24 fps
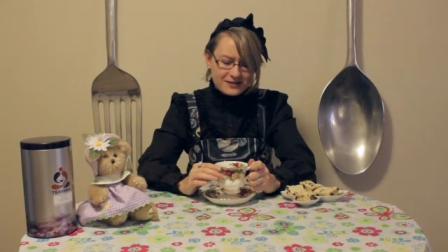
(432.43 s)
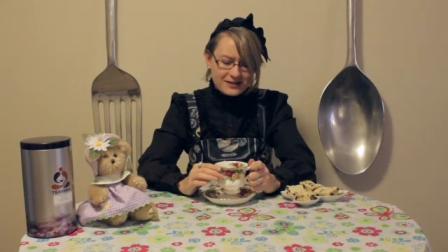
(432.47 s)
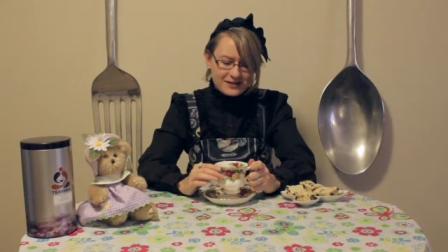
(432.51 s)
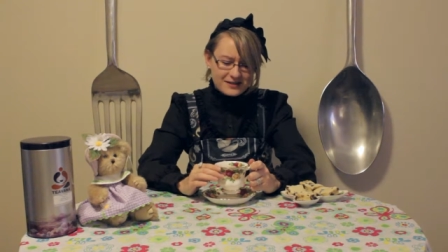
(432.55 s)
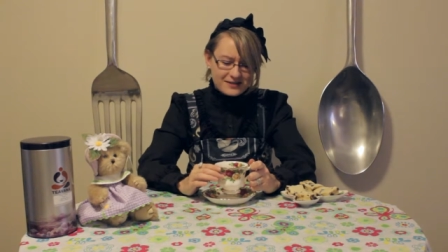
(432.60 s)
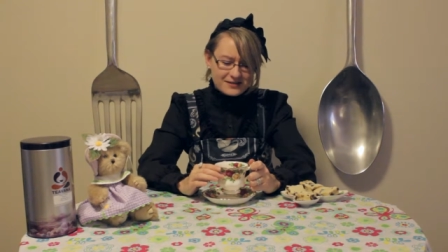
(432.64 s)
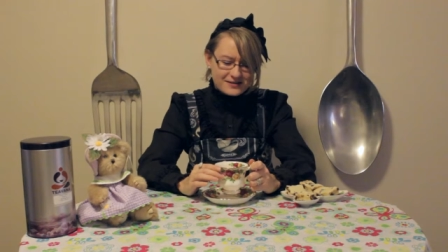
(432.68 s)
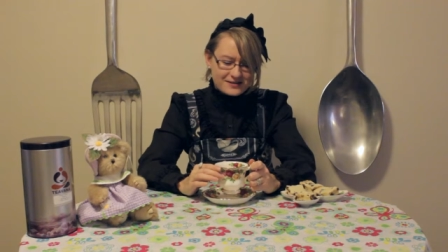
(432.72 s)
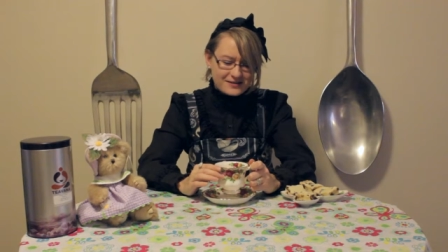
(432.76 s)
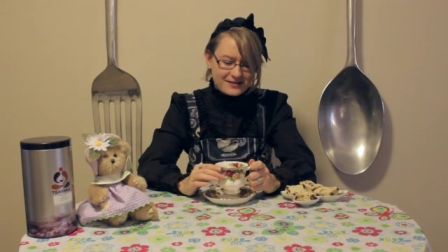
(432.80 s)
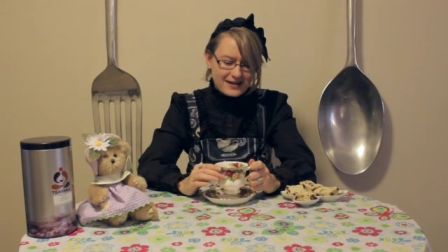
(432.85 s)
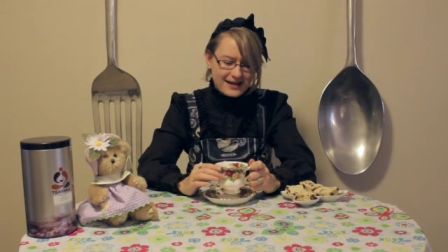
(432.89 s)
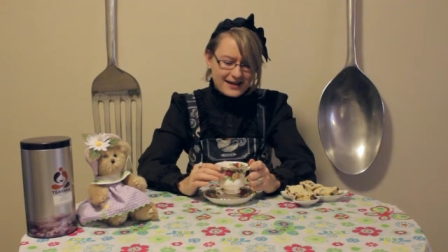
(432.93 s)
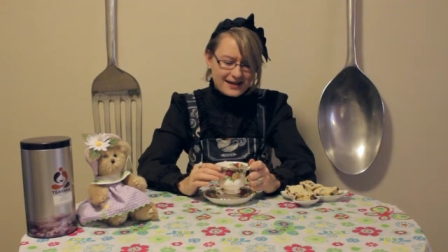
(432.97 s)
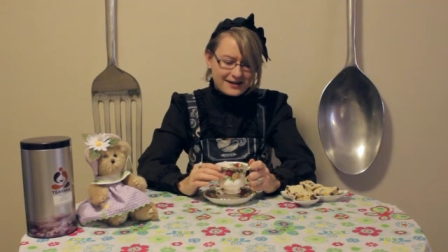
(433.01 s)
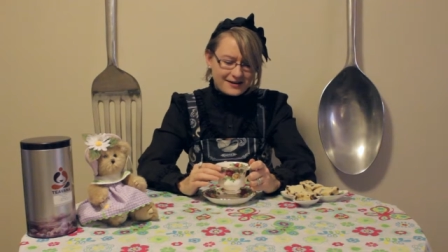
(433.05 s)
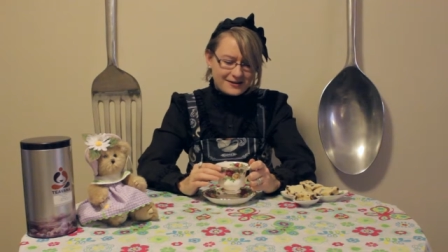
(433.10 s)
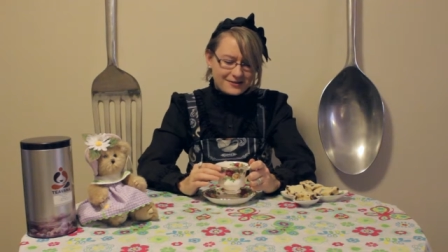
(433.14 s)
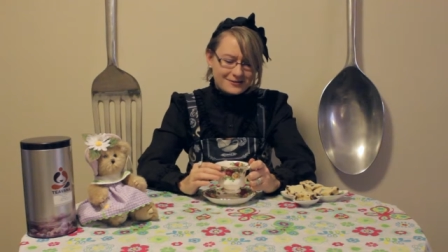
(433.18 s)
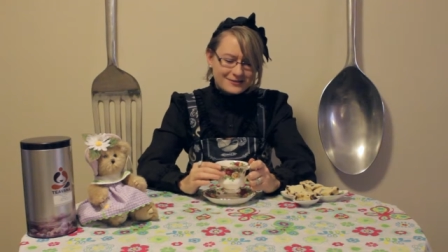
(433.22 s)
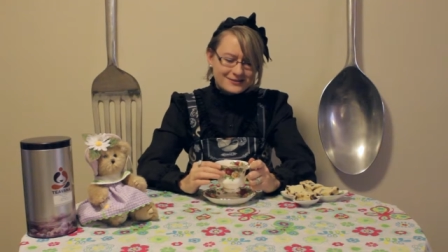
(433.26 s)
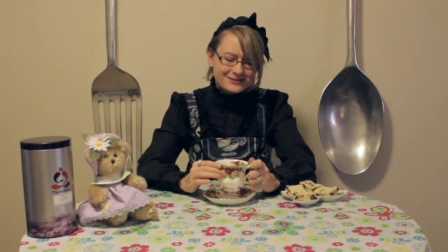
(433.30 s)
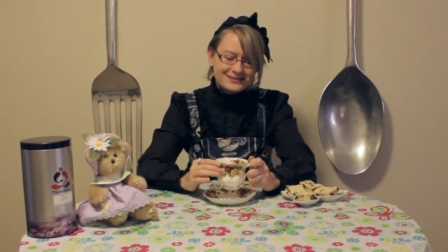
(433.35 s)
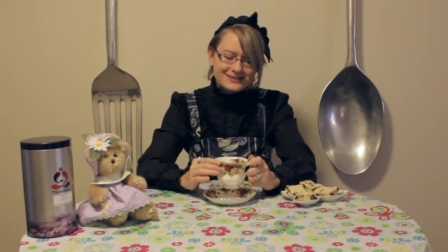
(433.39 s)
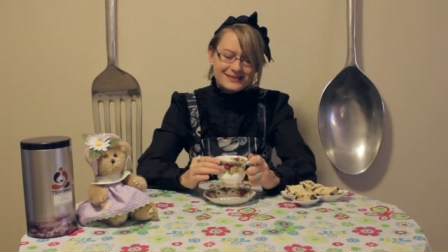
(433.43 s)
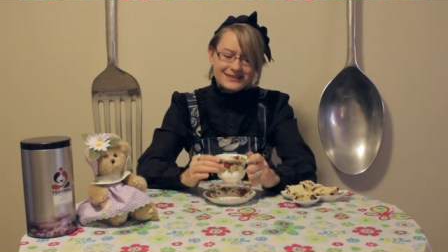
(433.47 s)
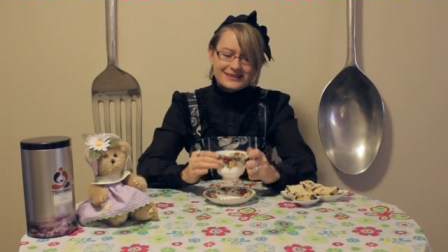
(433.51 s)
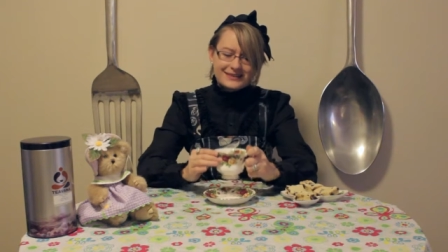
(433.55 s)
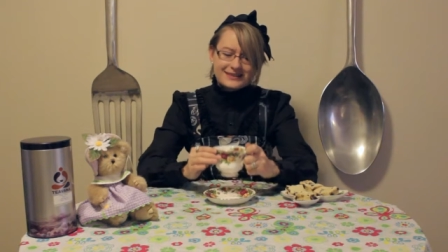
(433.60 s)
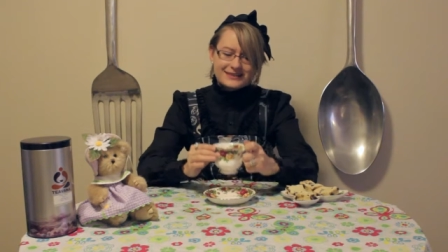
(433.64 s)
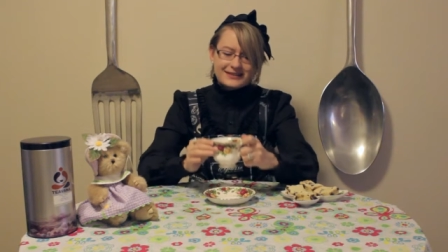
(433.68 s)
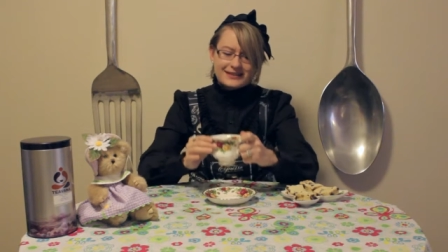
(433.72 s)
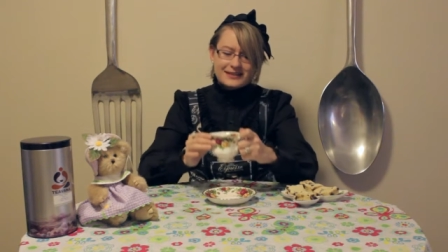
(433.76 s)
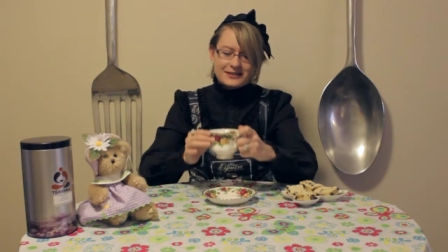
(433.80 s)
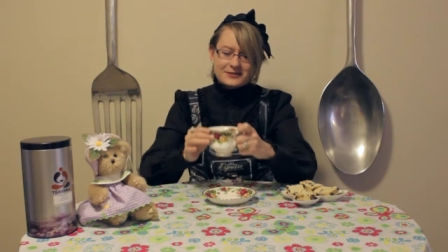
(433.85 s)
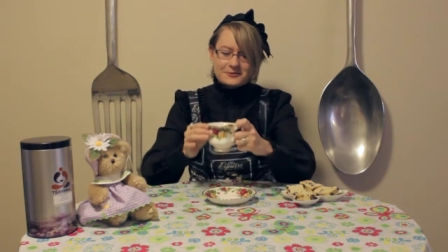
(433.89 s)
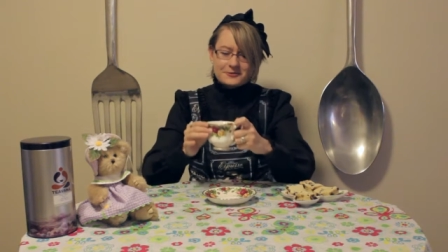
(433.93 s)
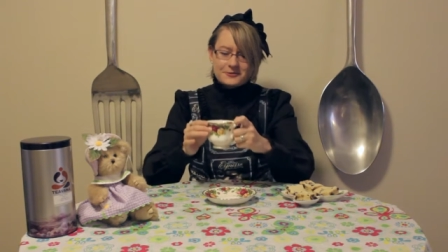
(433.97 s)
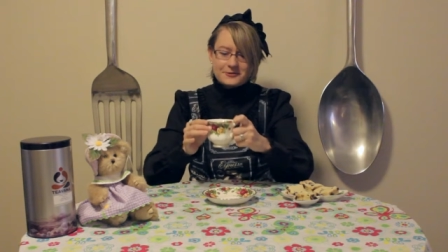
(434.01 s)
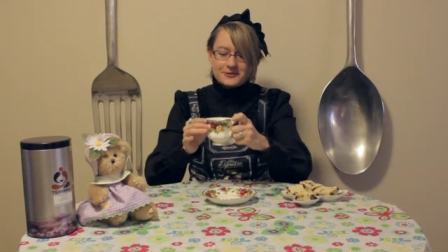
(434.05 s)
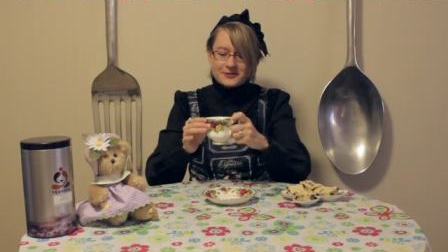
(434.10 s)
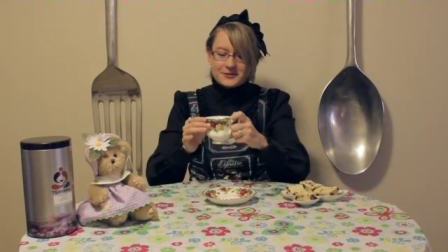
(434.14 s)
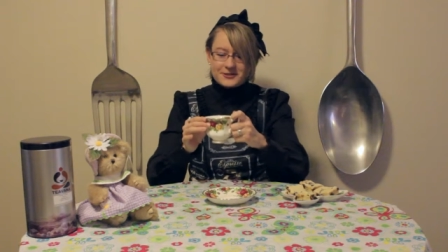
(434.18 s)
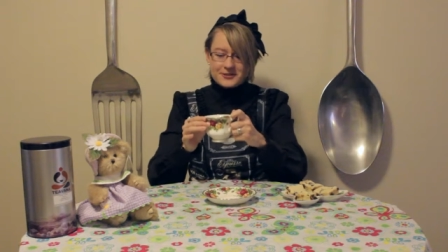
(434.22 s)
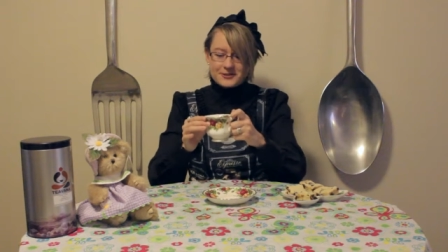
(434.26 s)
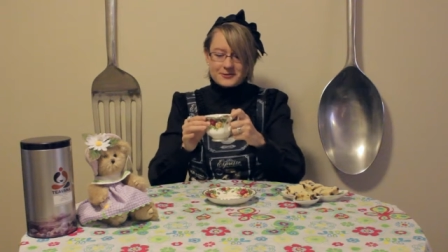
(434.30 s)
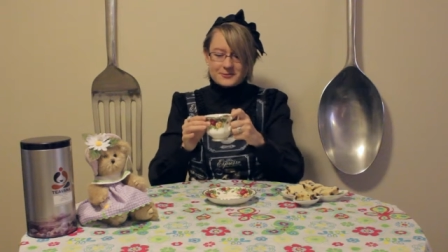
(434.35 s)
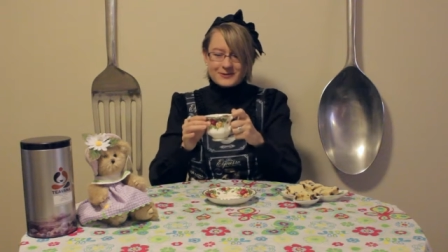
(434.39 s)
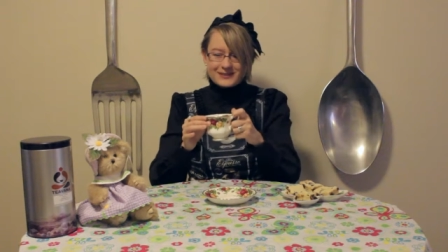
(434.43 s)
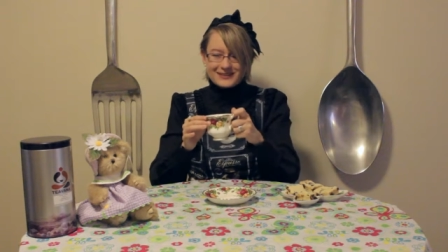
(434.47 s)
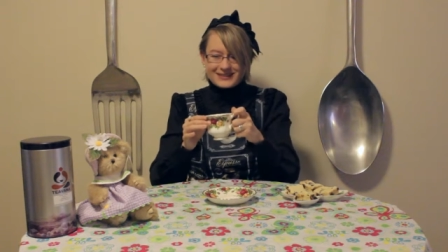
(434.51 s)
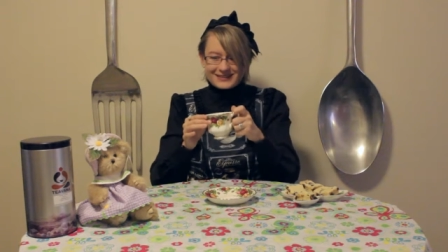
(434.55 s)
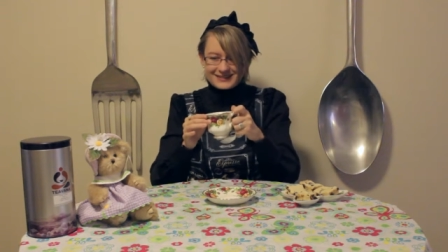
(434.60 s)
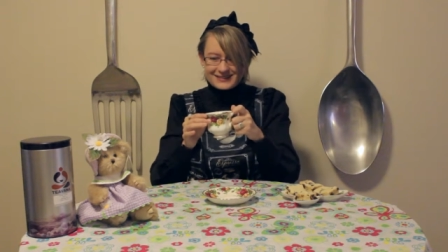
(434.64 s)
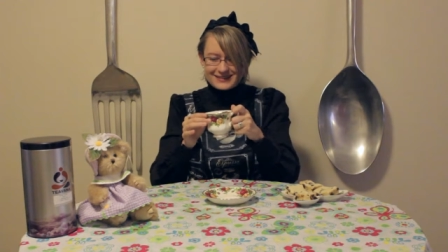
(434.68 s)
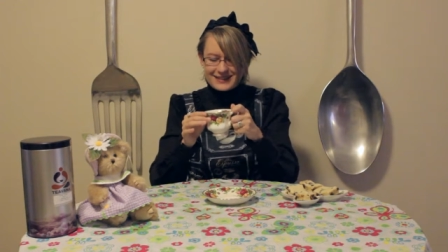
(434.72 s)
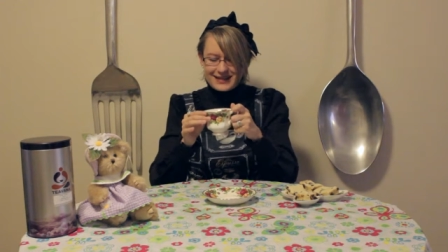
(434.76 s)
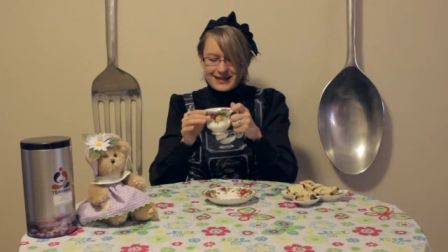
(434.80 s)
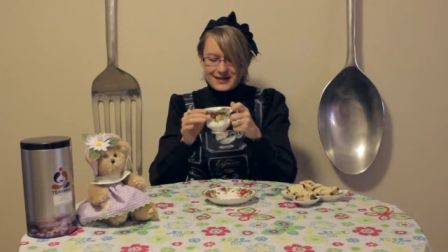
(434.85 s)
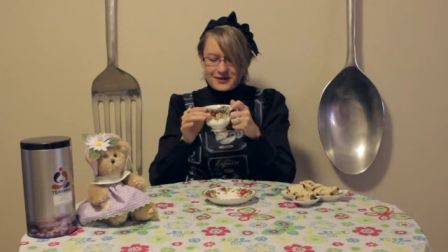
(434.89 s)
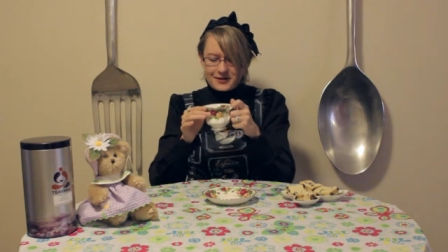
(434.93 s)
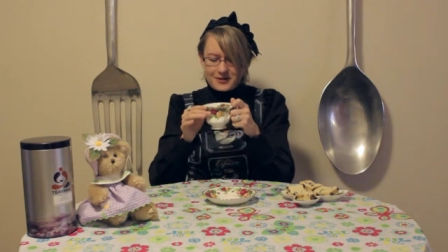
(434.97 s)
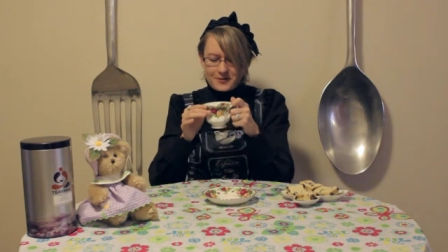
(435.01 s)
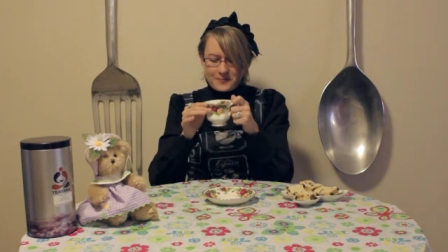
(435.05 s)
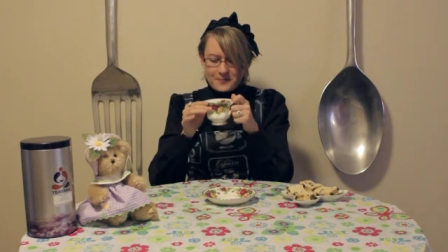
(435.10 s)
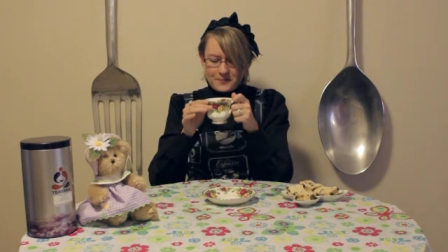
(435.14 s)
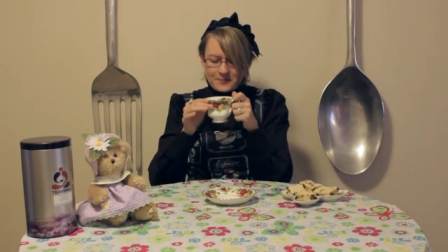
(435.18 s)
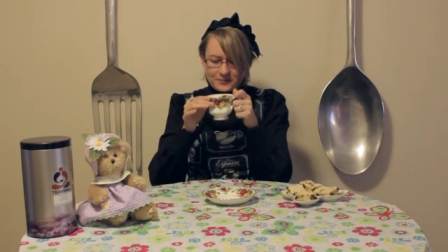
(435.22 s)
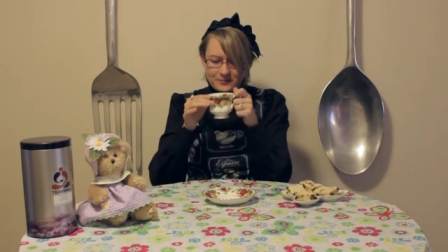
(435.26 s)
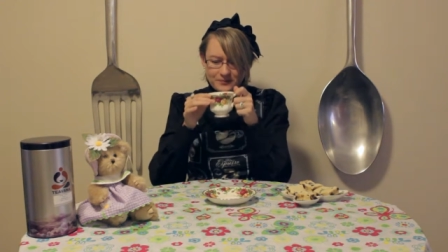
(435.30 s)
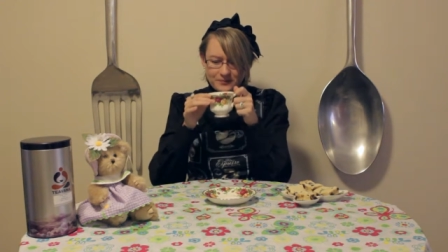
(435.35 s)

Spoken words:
does now. That really sweetens that up.